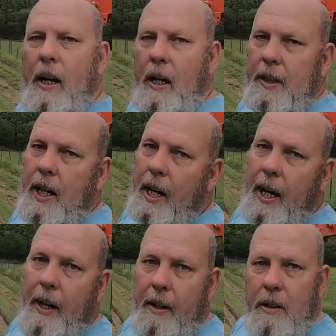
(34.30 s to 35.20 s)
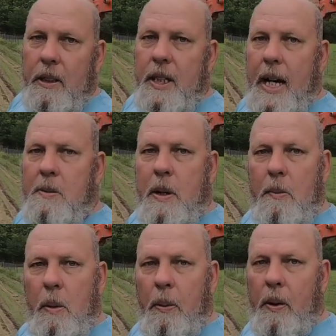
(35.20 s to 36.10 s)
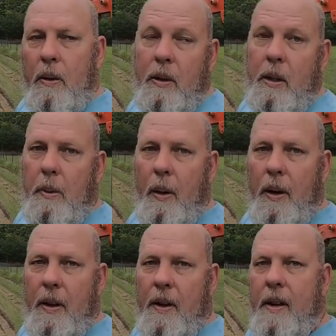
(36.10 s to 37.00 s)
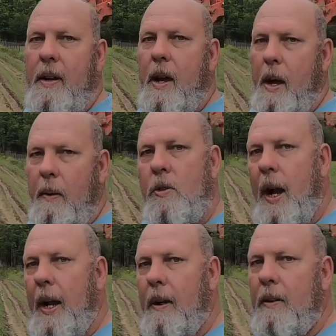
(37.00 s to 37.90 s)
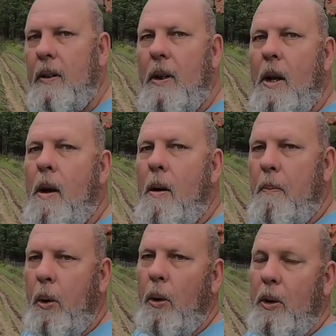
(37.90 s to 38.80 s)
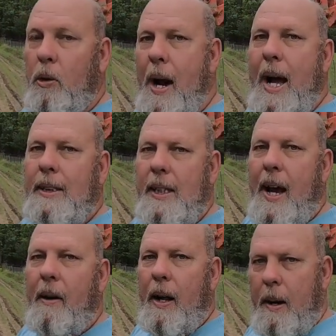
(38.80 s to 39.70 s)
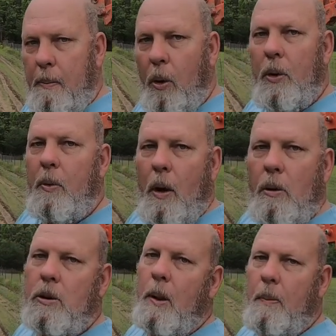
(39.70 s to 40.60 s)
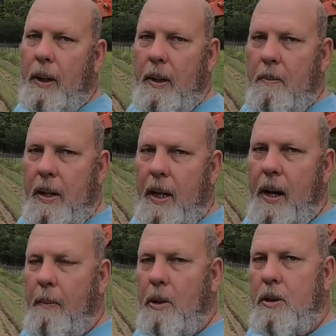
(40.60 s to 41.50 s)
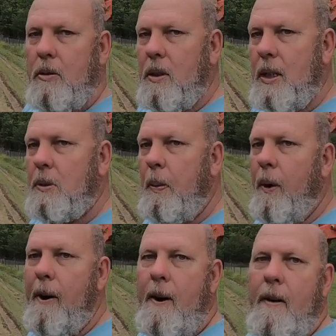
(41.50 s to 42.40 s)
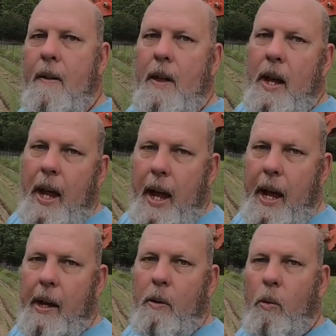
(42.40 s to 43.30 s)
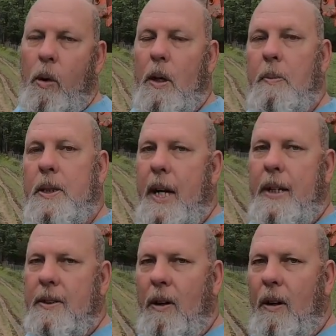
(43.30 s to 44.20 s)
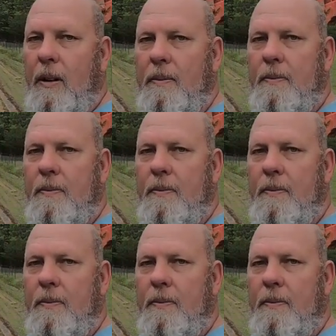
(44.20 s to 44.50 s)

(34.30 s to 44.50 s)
and then I got another attachment I'm going to put on the Kubota. Try to pull the grass out and pull the rows up a little bit. I'm going to do this part and where the potatoes are.